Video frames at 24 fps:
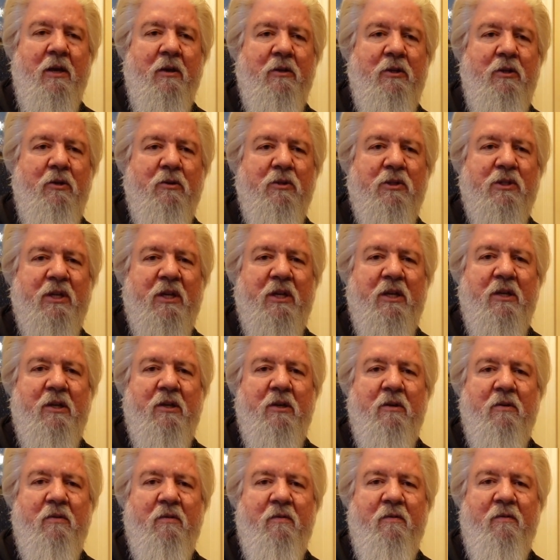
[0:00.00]

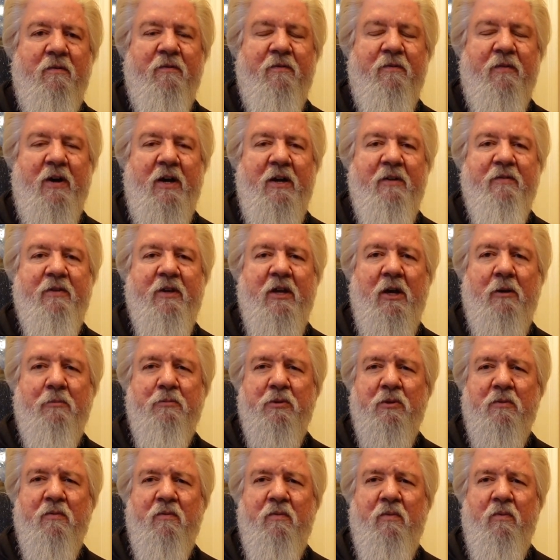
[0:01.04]
using 5 cups
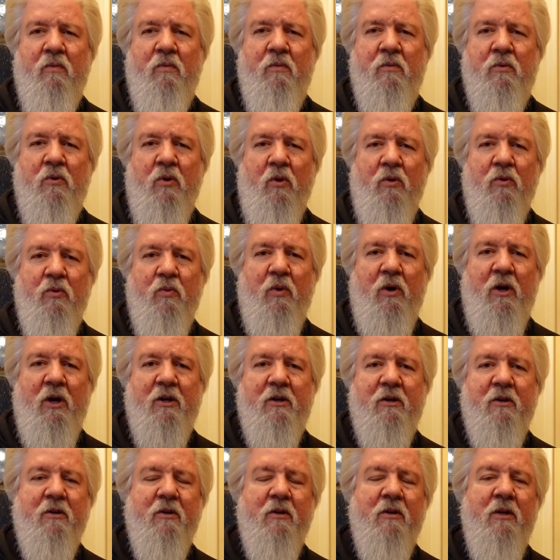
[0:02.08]
of cold
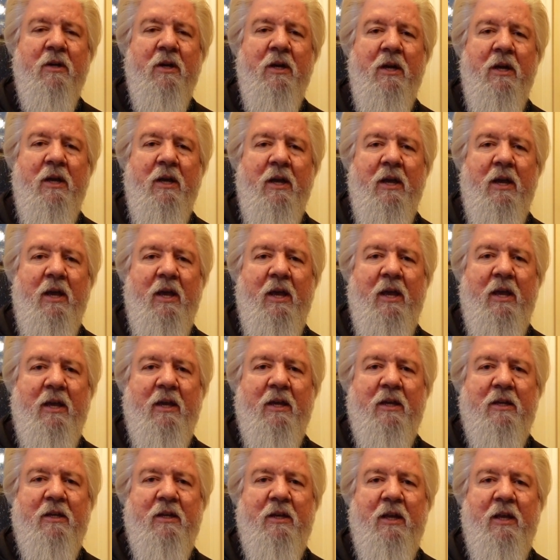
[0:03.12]
water
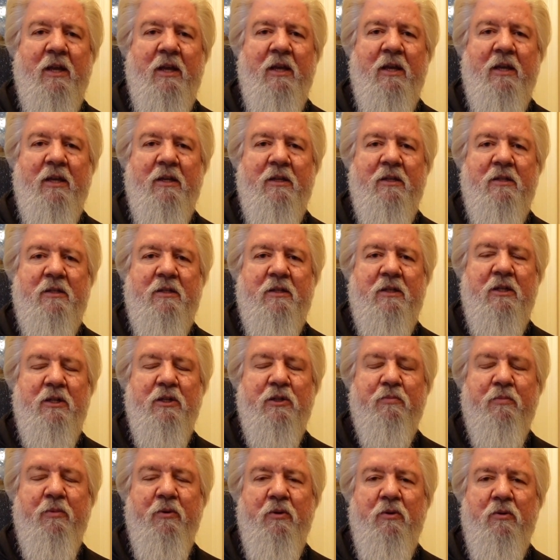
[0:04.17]
and a
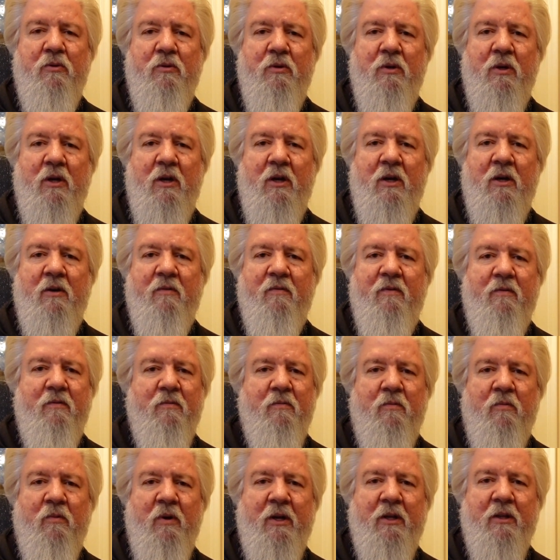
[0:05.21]
teaspoon of
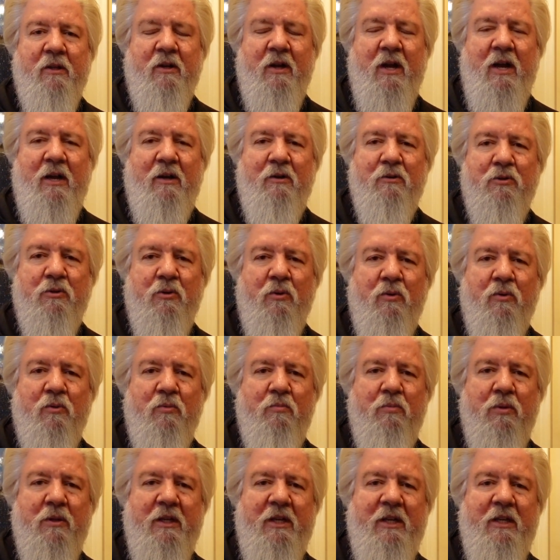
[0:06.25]
regular
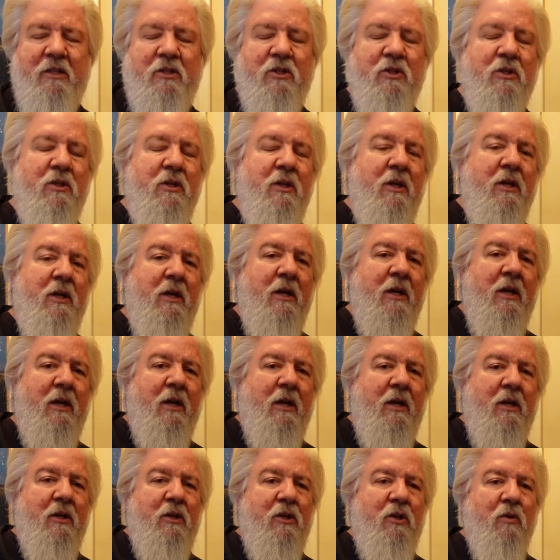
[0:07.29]
household bleach.
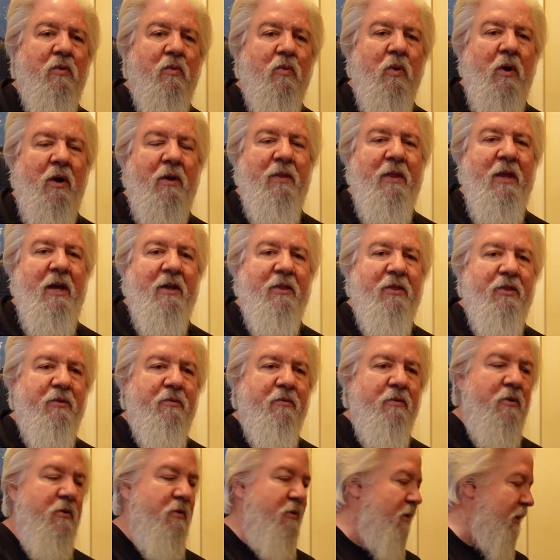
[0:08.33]
You run that
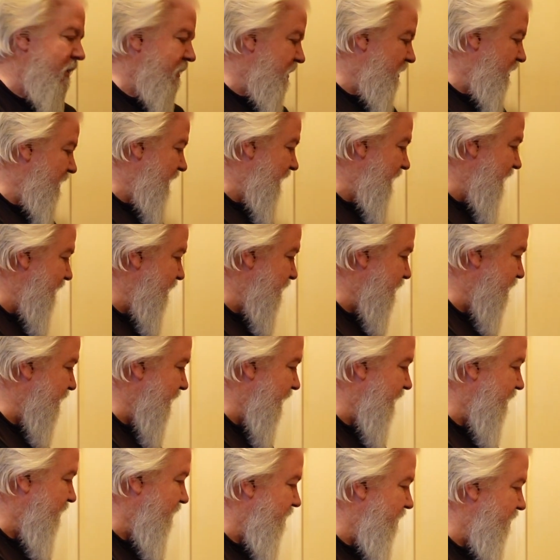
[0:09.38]
through a cleaning
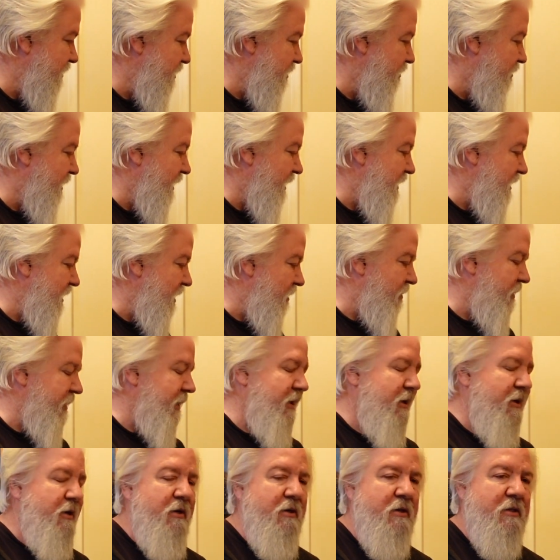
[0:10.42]
cycle. There's a button up
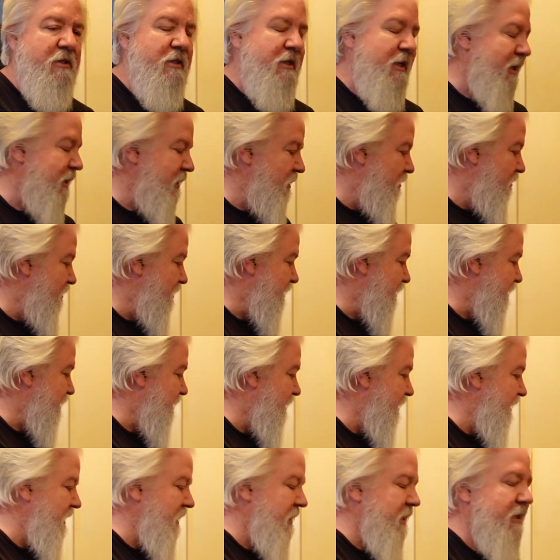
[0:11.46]
here, it'll tell you it's
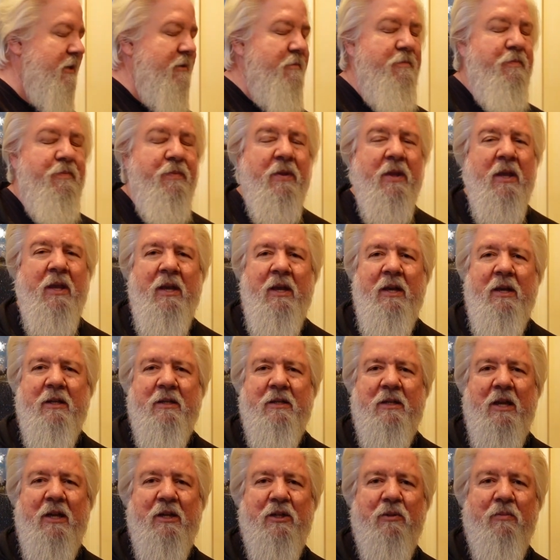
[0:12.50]
cleaning.
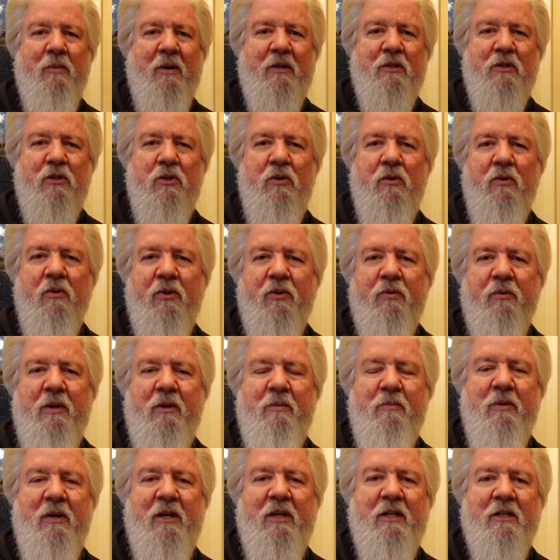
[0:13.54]
It takes about 2 or 3
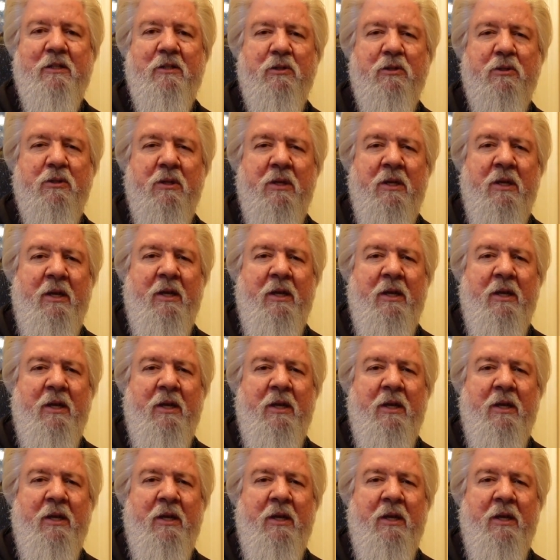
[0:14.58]
minutes.